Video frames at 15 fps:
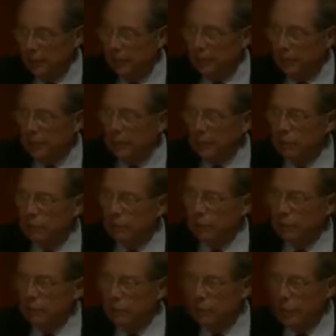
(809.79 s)
If there is
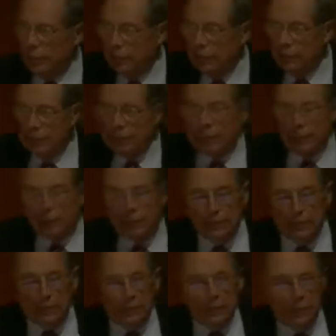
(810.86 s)
already a credit crunch,
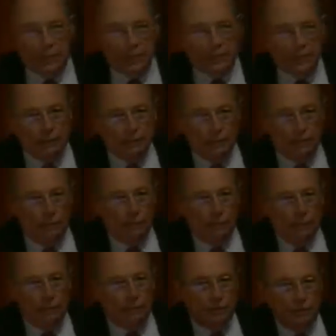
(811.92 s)
increasing taxes to the
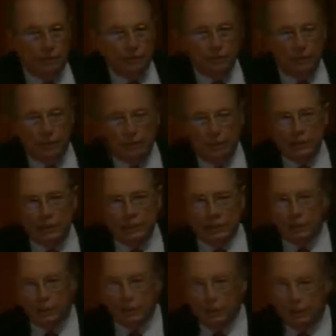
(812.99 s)
private sector, certain
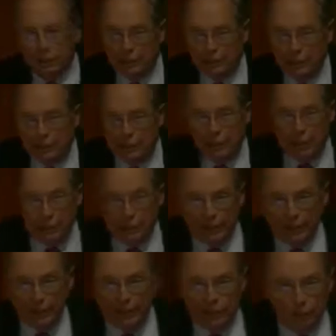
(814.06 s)
sectors that don't have
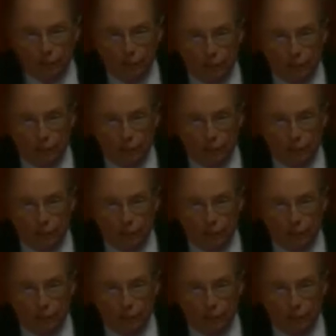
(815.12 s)
access to